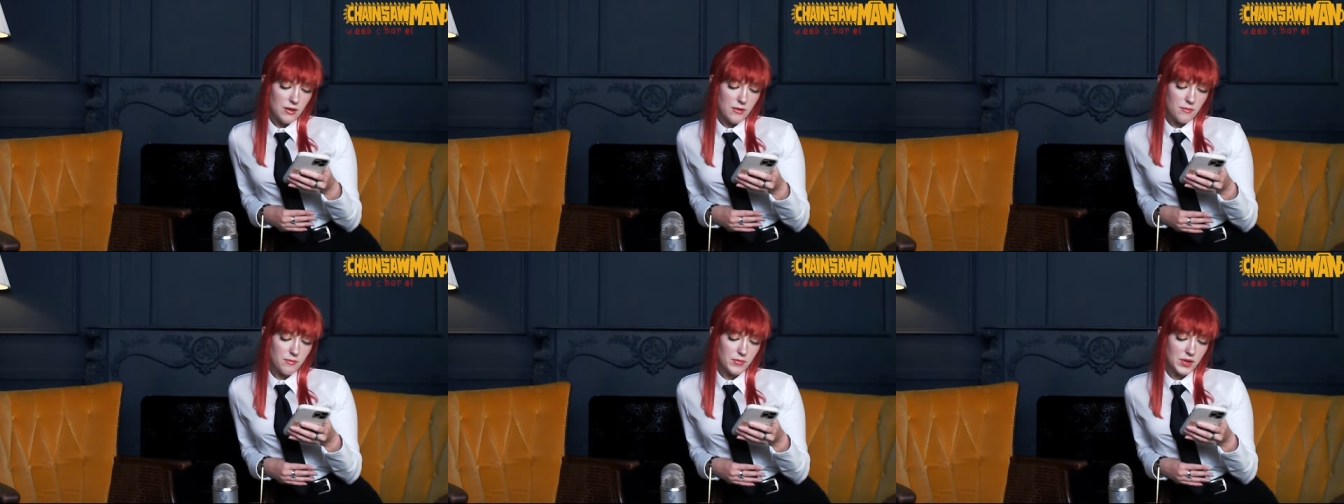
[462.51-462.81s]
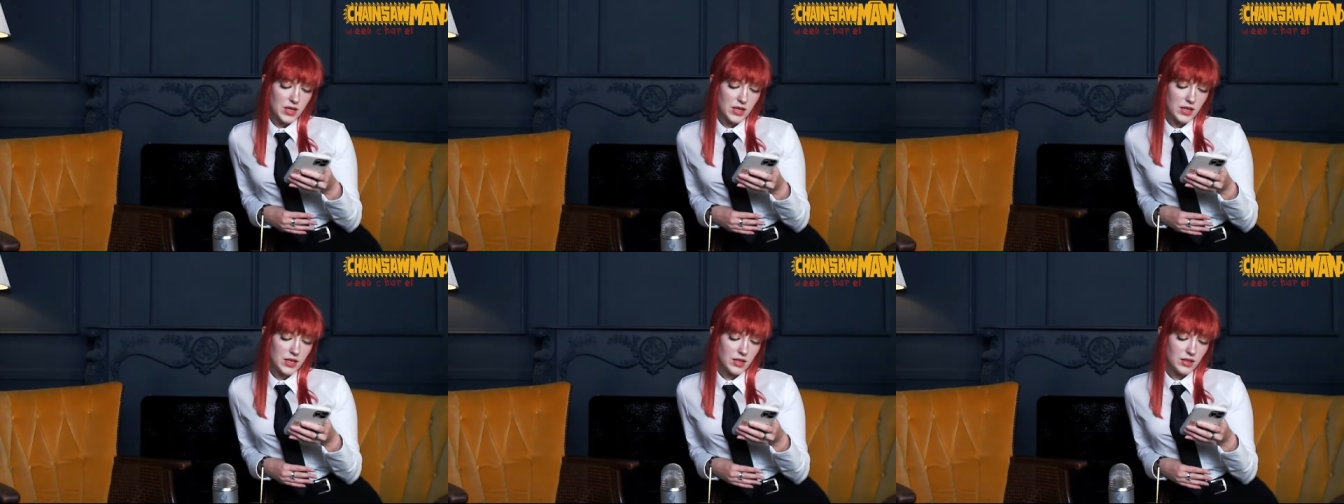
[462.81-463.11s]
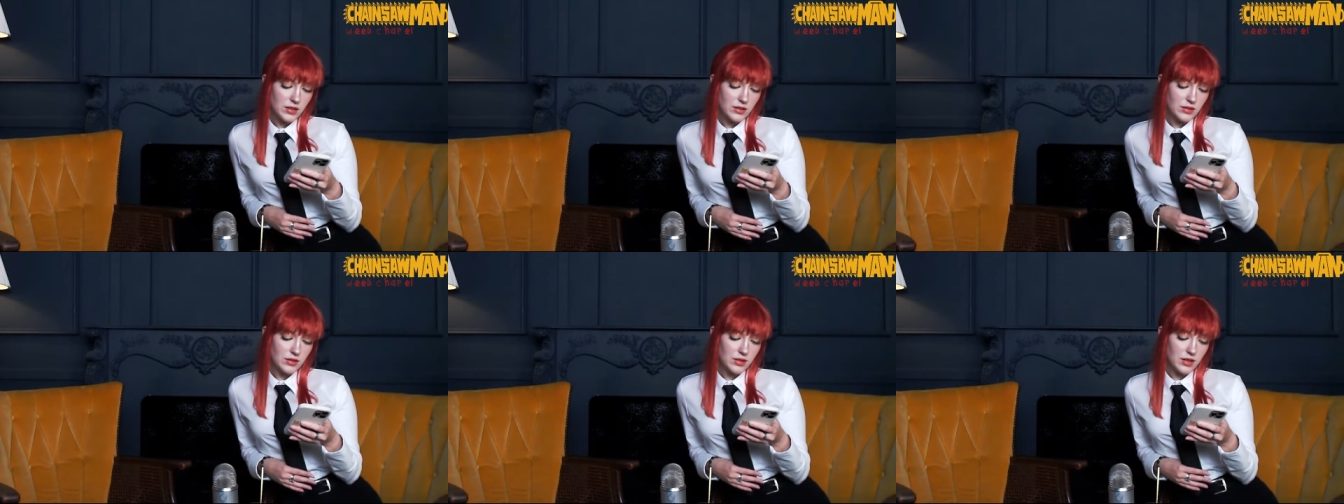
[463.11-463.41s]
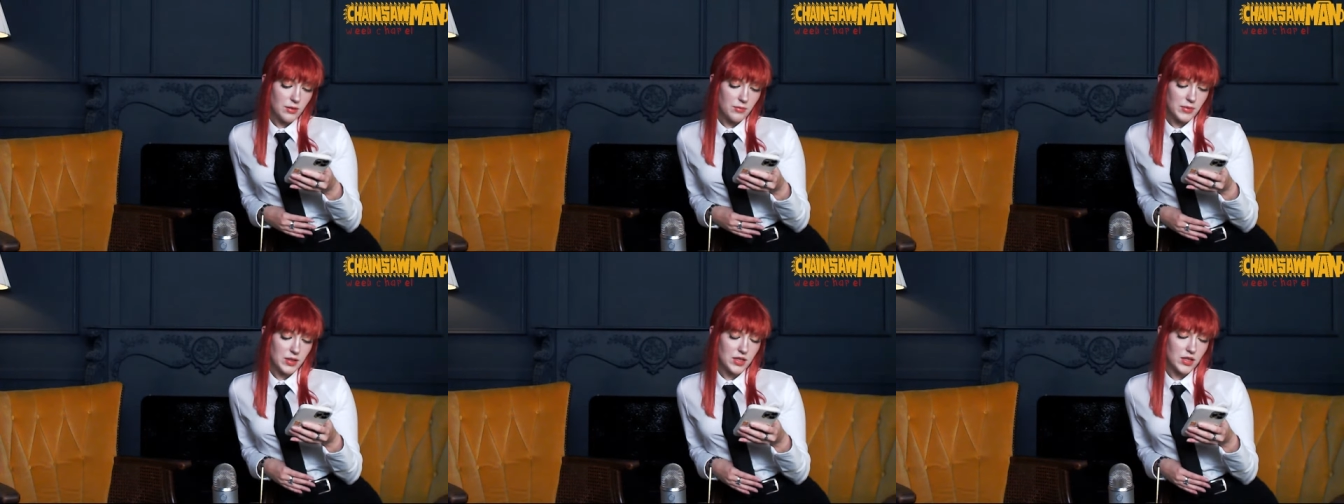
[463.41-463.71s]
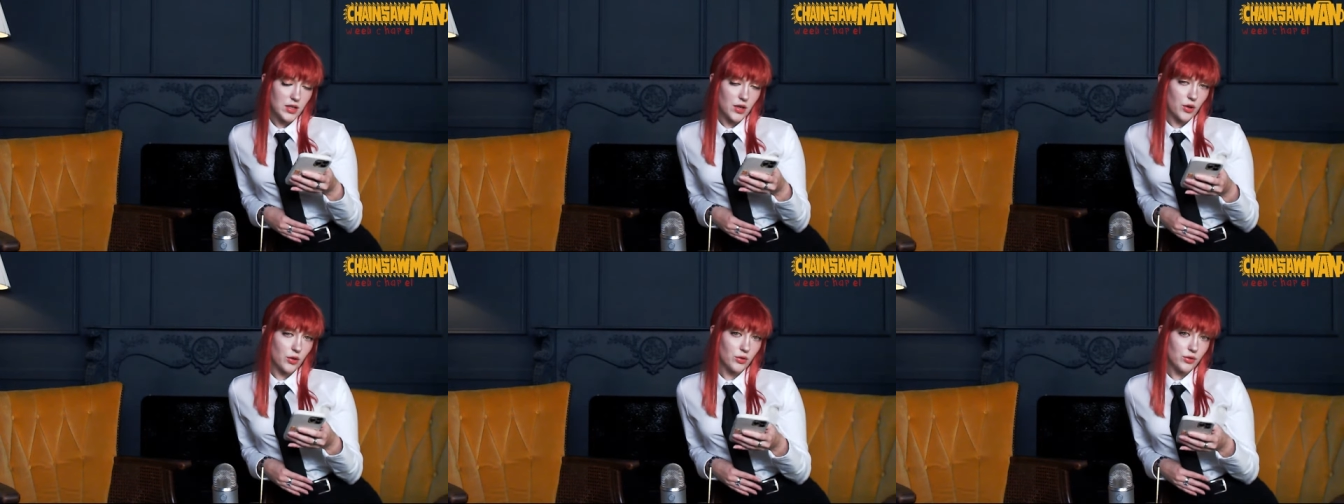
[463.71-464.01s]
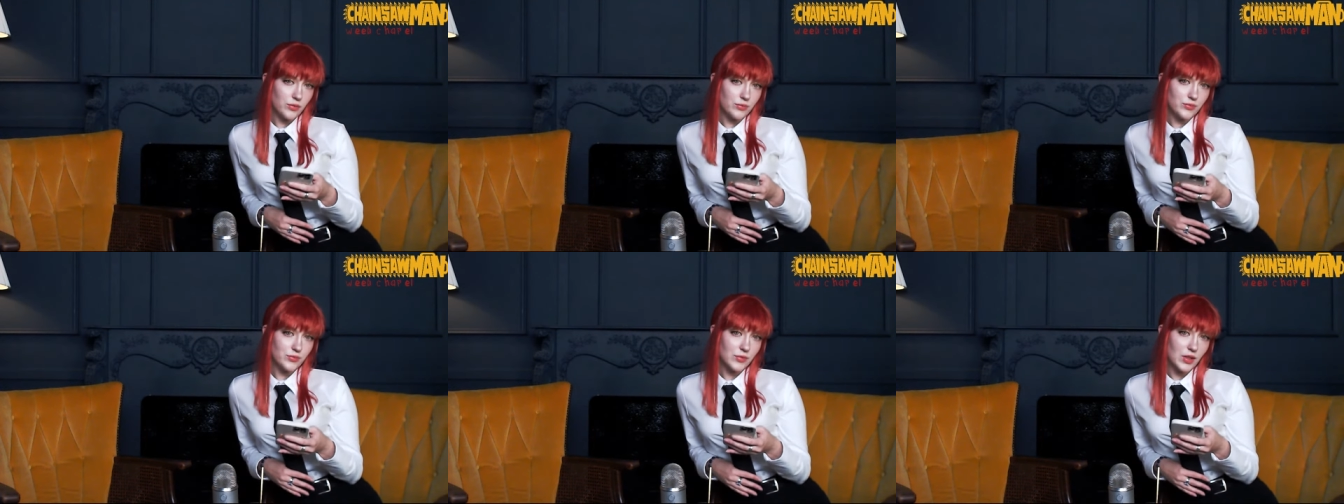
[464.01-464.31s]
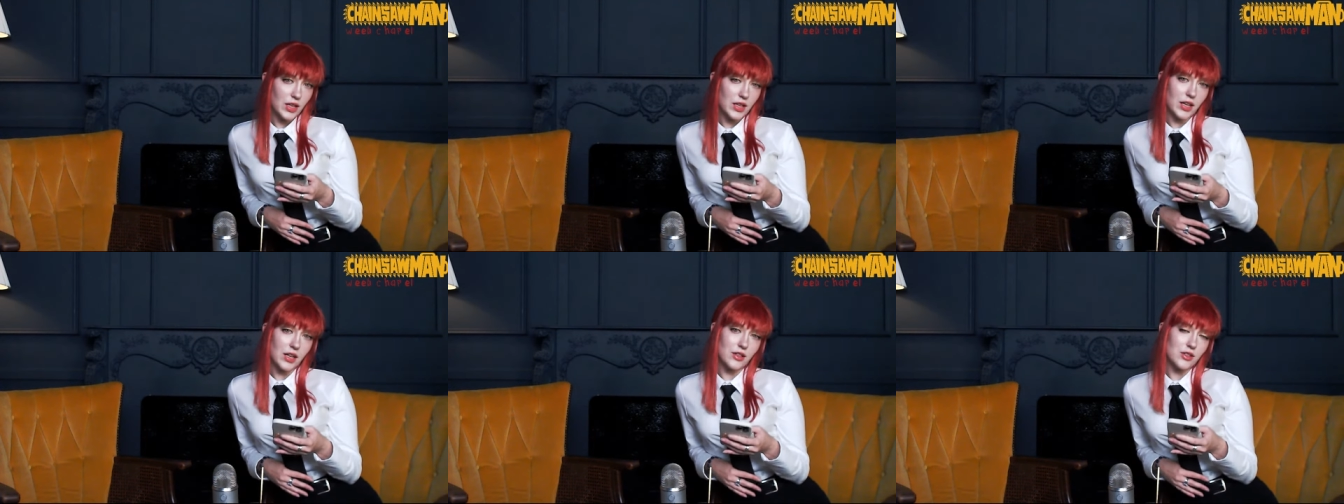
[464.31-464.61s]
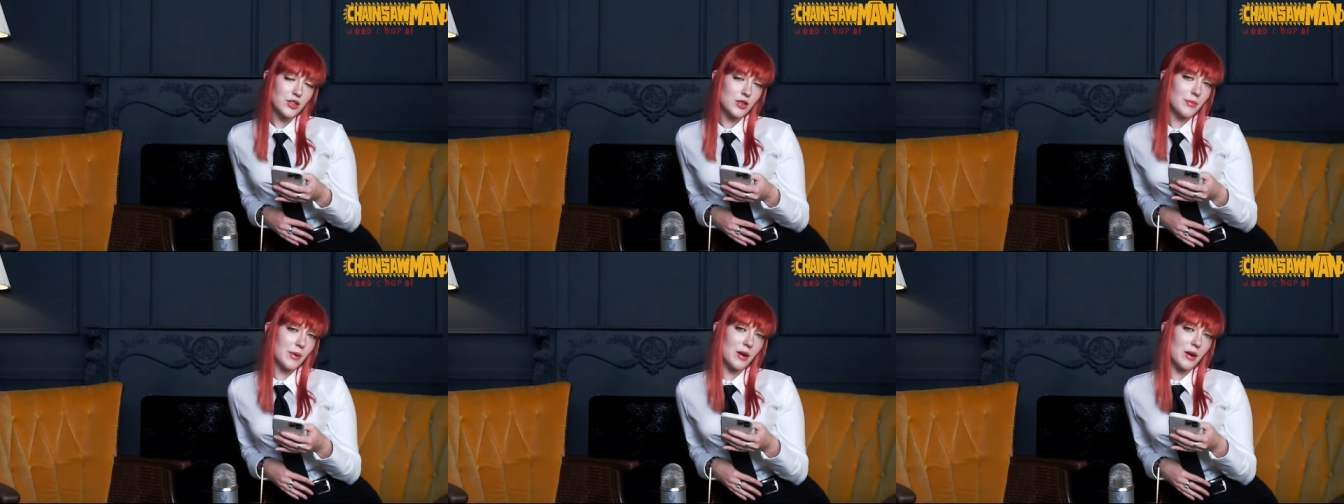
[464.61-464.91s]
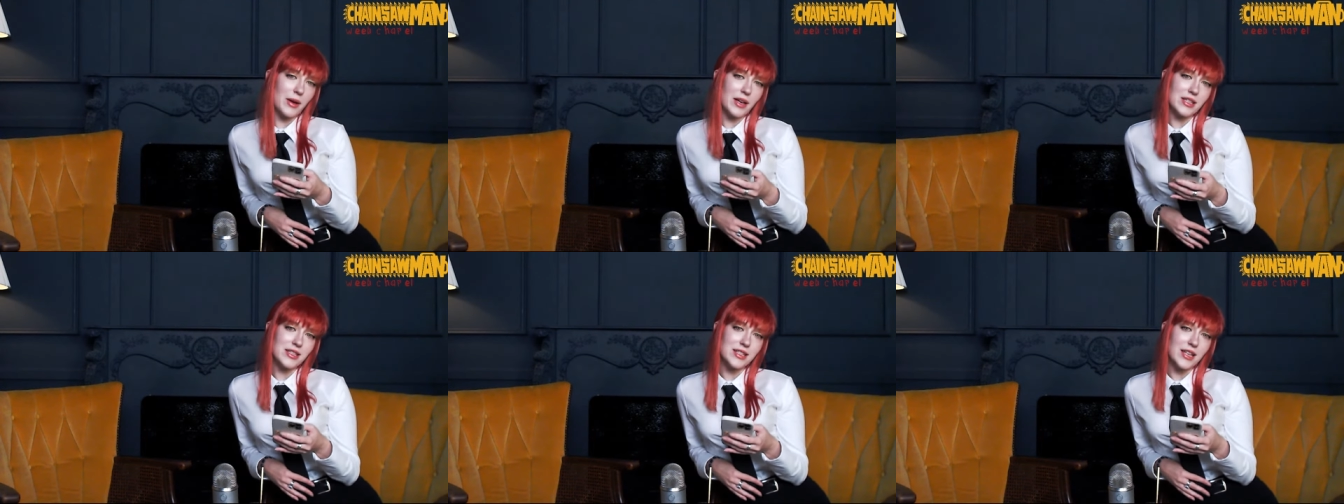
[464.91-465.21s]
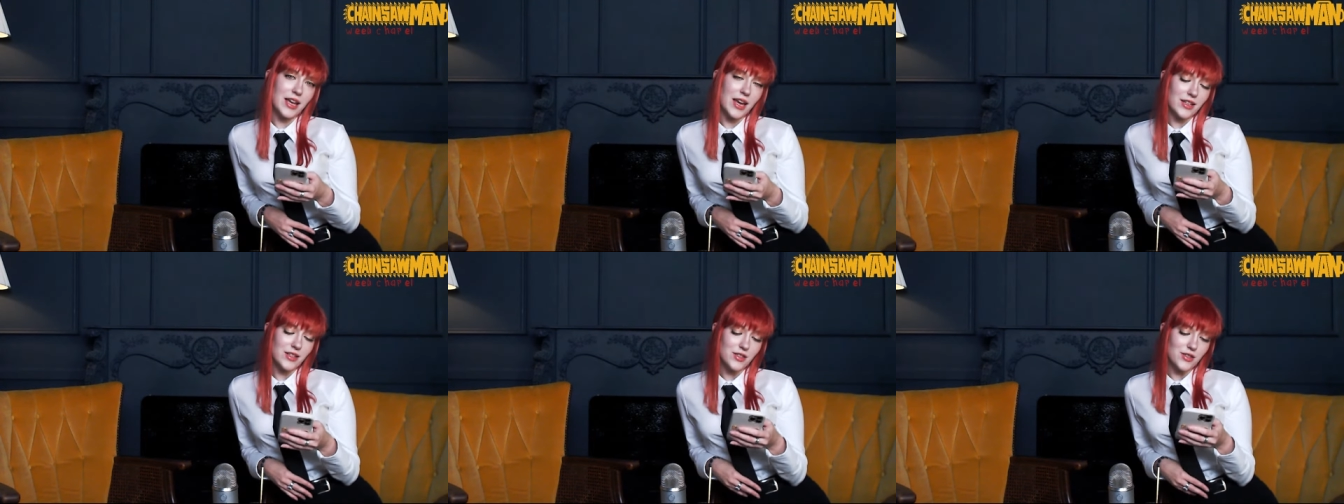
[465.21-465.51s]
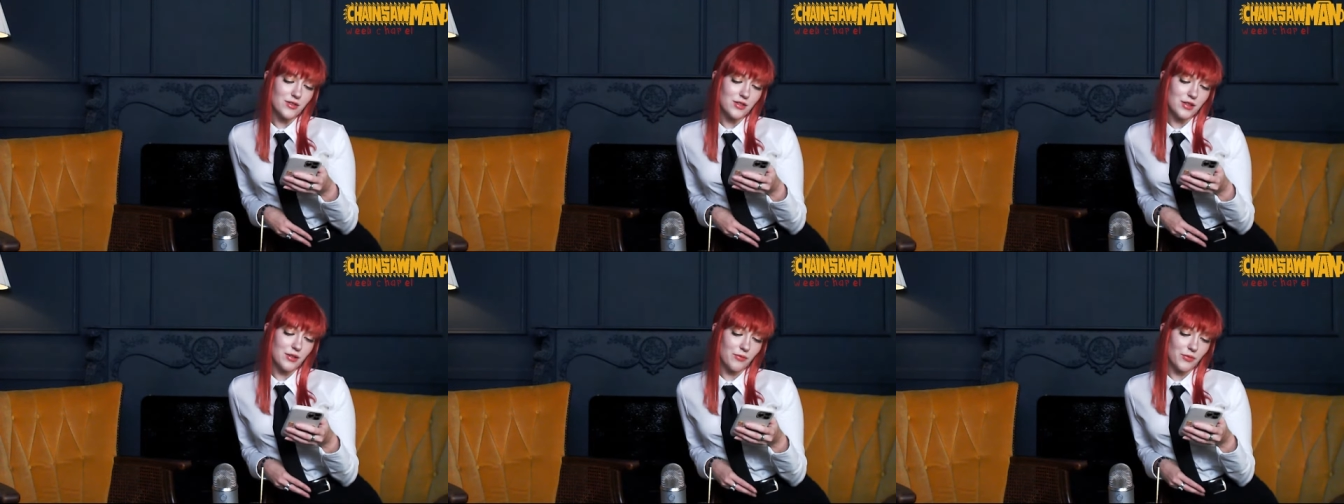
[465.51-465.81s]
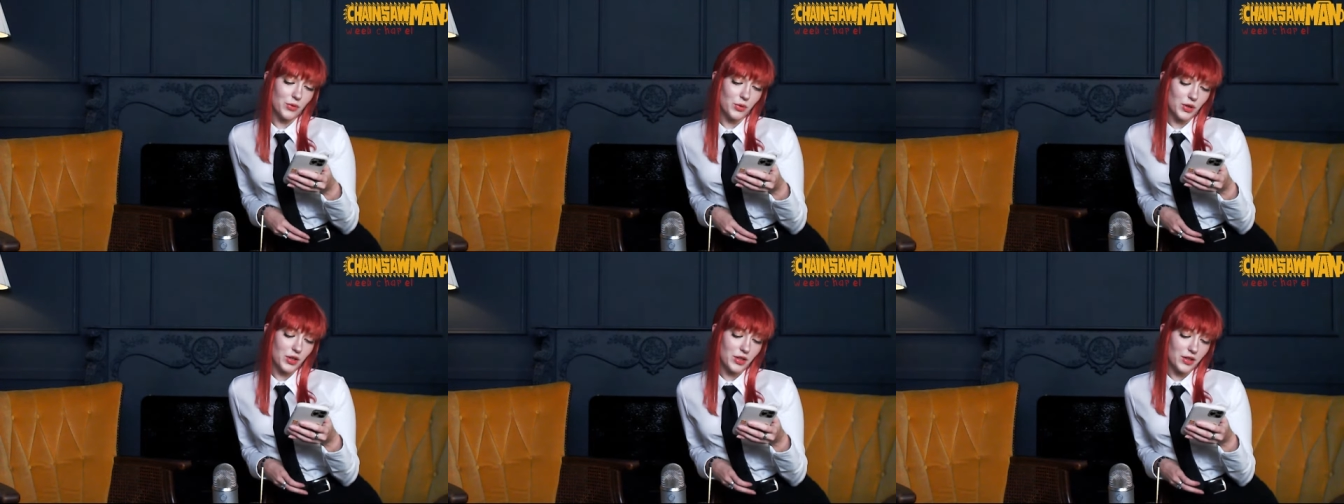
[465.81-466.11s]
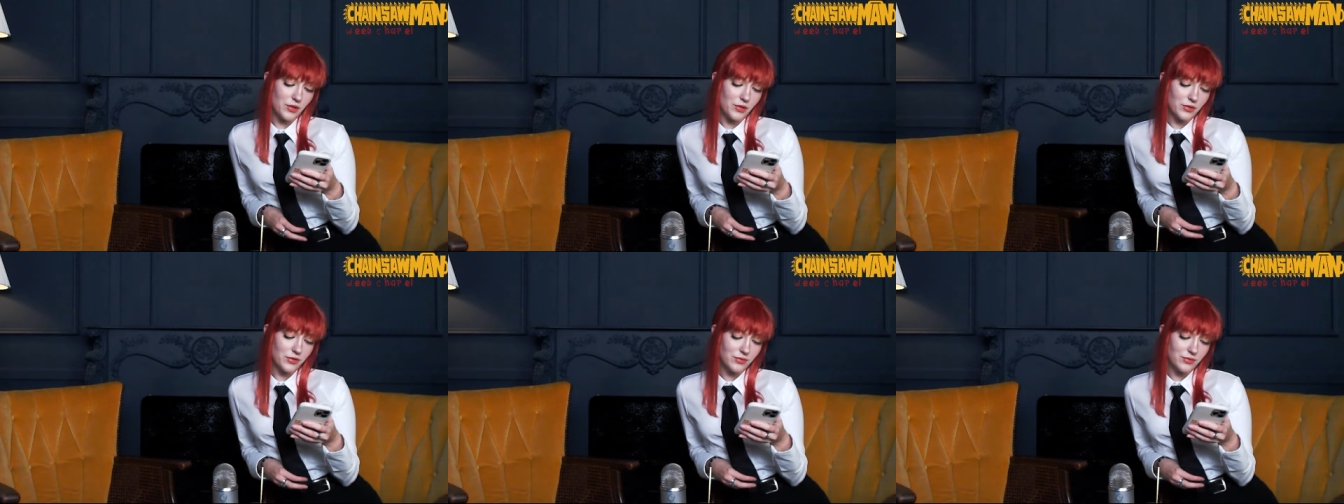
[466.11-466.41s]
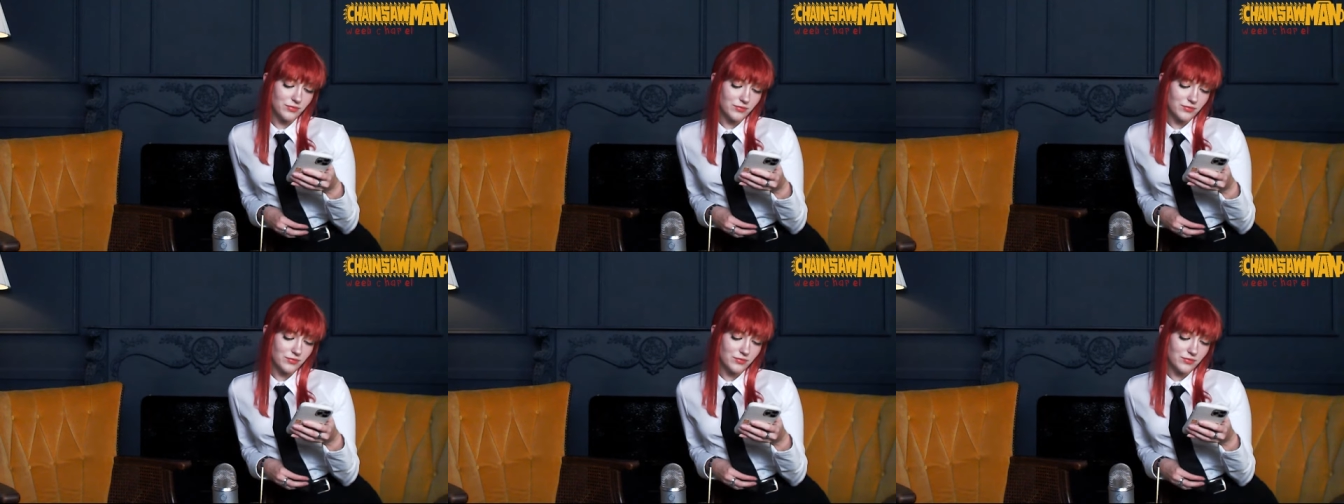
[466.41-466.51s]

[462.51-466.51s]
me, let me know, and I'll do my best to answer them for you.